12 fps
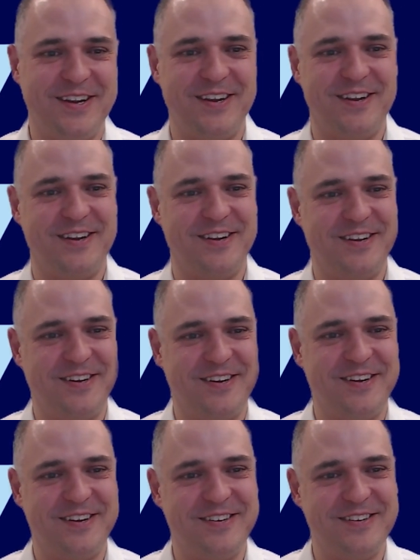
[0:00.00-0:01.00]
Wow, May
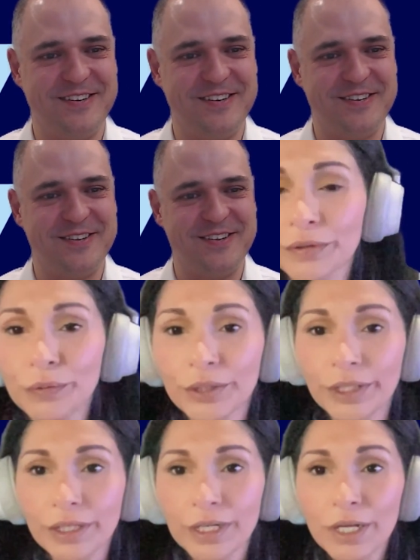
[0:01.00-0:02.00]
1st, that's right around the
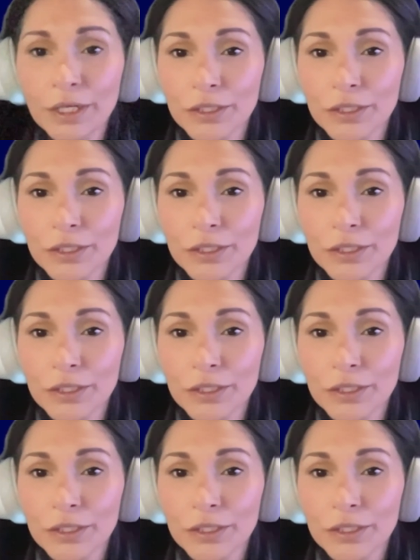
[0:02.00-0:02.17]
corner.